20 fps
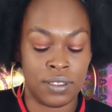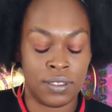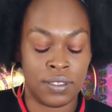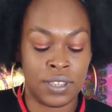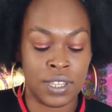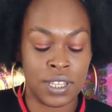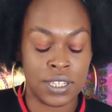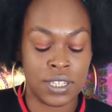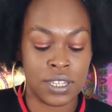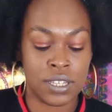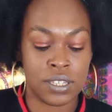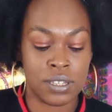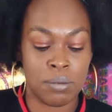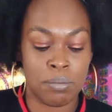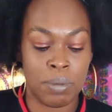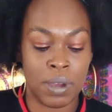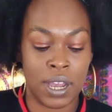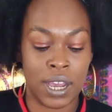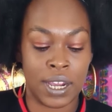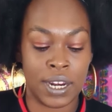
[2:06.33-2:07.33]
this is
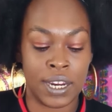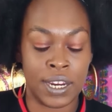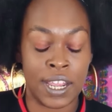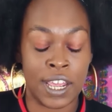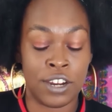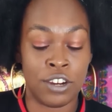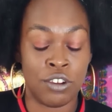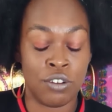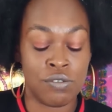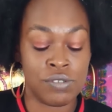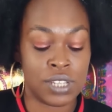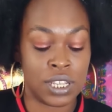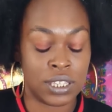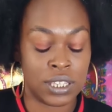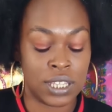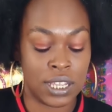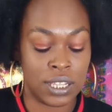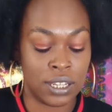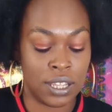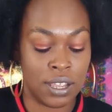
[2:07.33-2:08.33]
somebody that knows that
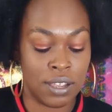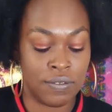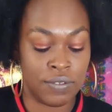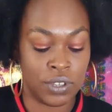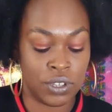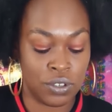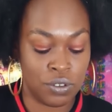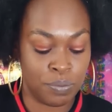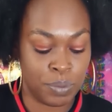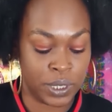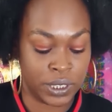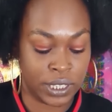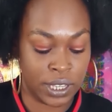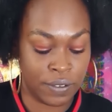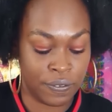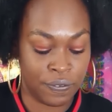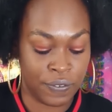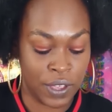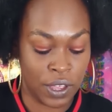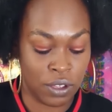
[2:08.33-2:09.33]
they love you, but
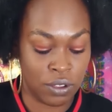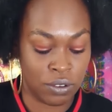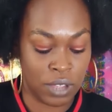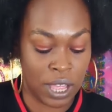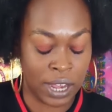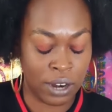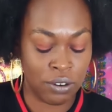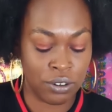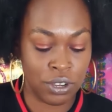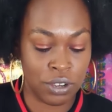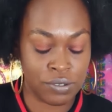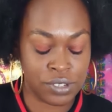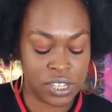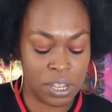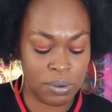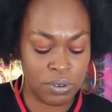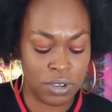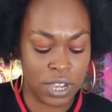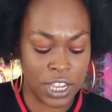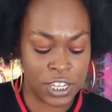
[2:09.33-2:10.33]
they felt, I don't know,
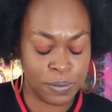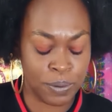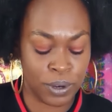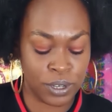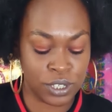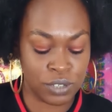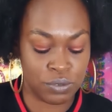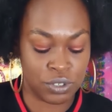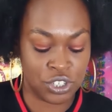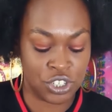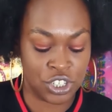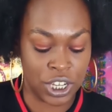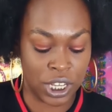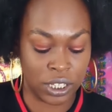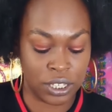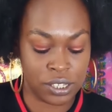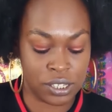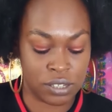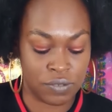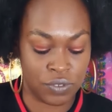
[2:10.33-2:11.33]
some of you guys' person was
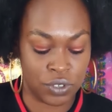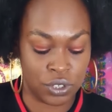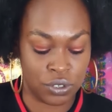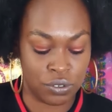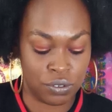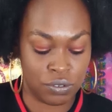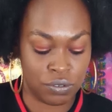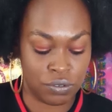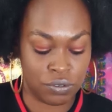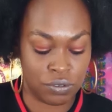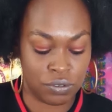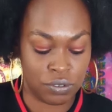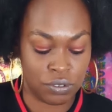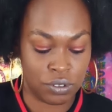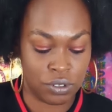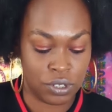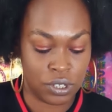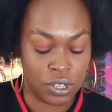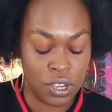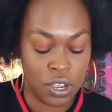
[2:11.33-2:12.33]
jealous of you,
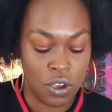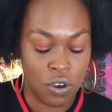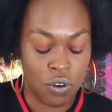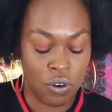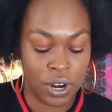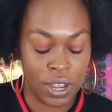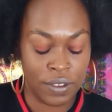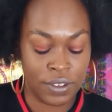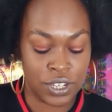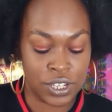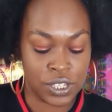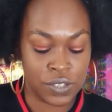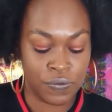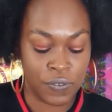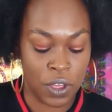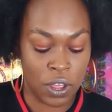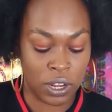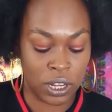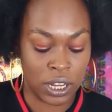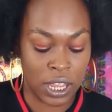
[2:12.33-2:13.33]
or they just
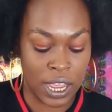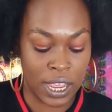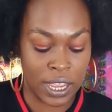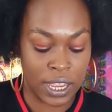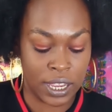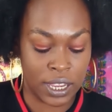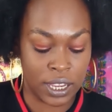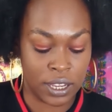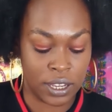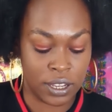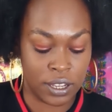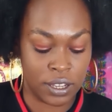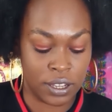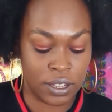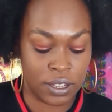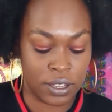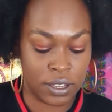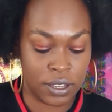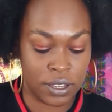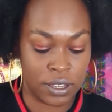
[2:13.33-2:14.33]
felt like
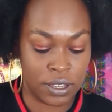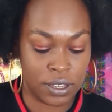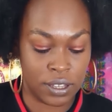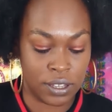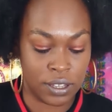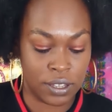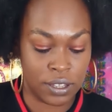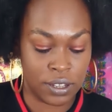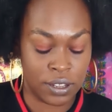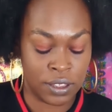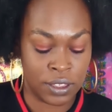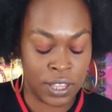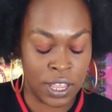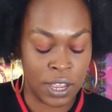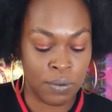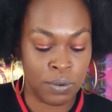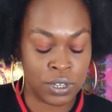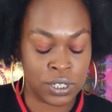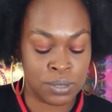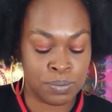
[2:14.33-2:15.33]

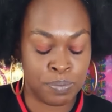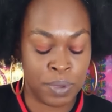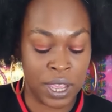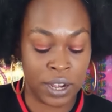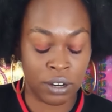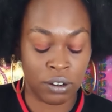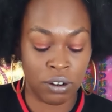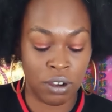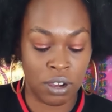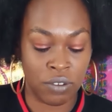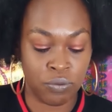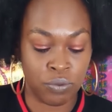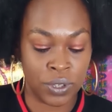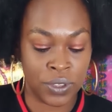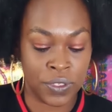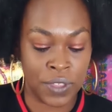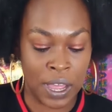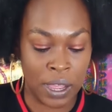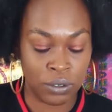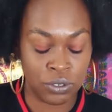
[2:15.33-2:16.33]
they was better off
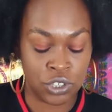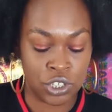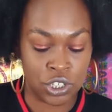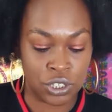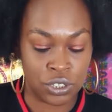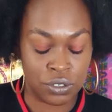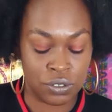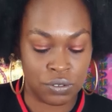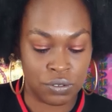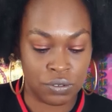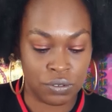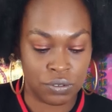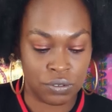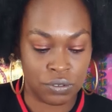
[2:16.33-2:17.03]
without you.